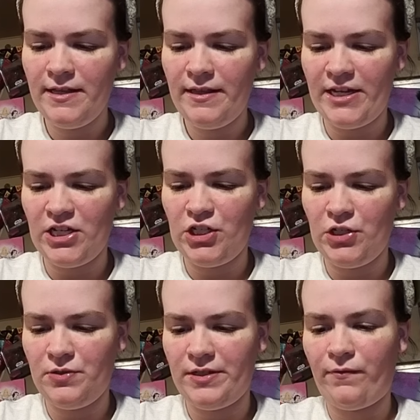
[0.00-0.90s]
they just
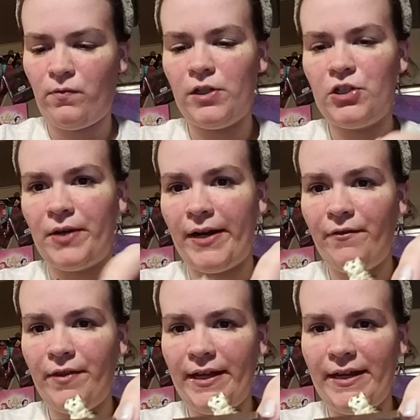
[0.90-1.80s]
used it for a tray
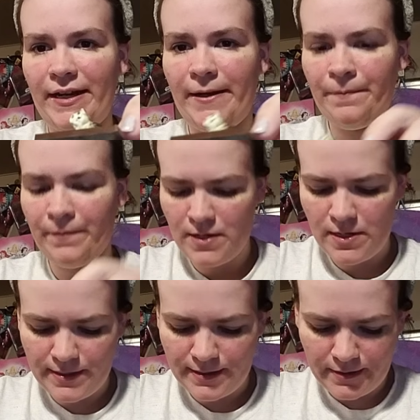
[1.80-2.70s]
for the kitty.
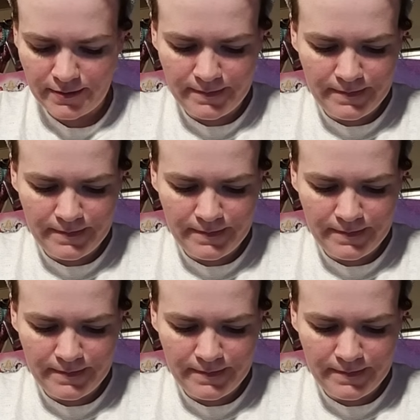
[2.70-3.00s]
So.